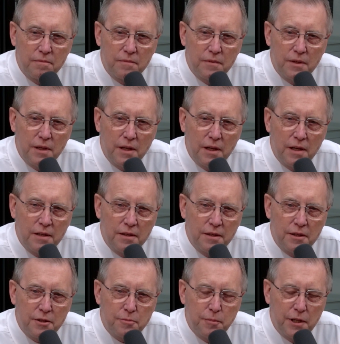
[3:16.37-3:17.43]
Yeah, it
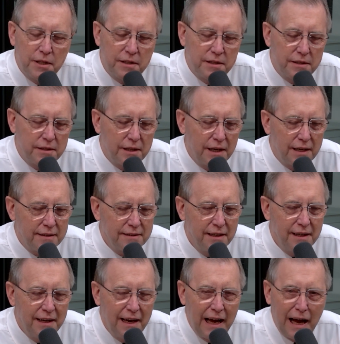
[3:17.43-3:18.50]
does, Ben. And I
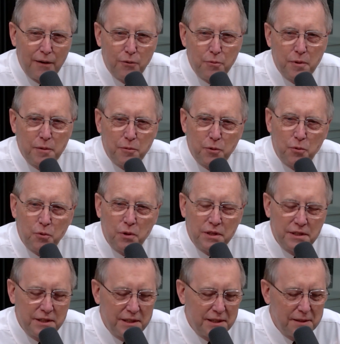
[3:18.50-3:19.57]
remember
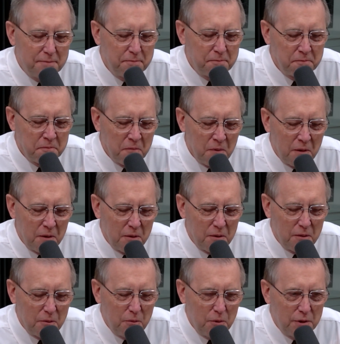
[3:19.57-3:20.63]
when
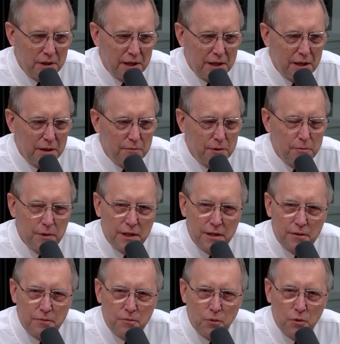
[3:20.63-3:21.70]
they come to me
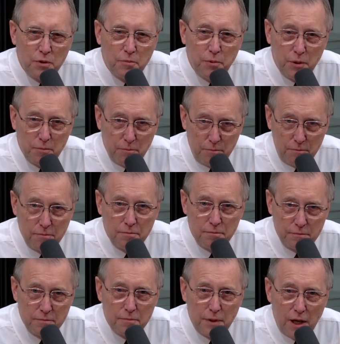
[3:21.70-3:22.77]
and wanted to put
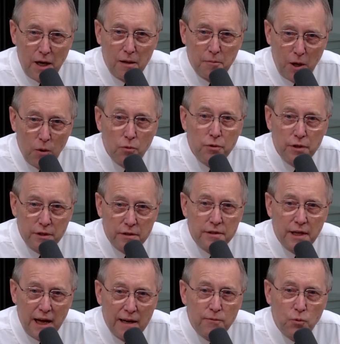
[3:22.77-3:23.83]
Bob on the
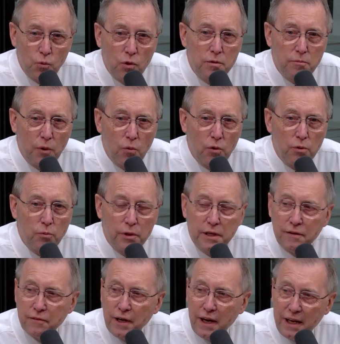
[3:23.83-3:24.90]
911 board, we
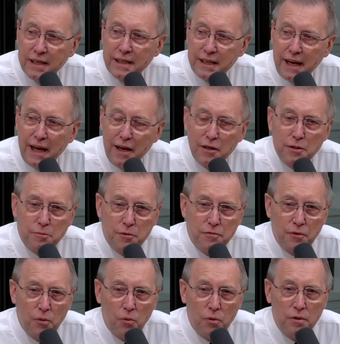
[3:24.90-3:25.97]
never had an accountant
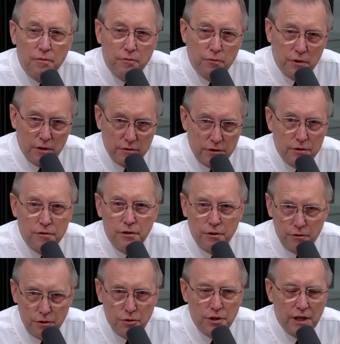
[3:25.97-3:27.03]
before,
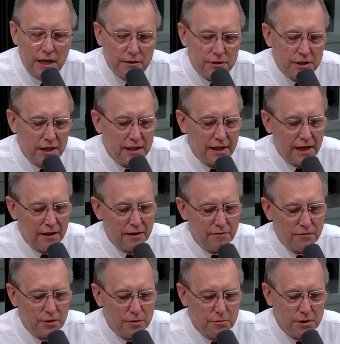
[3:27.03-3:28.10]
using outside accounting
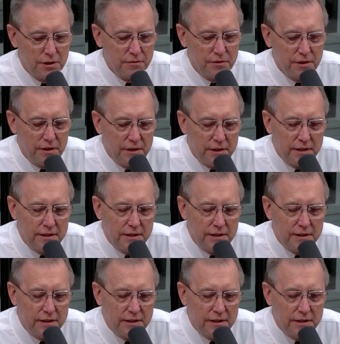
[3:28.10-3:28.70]
firms and everything.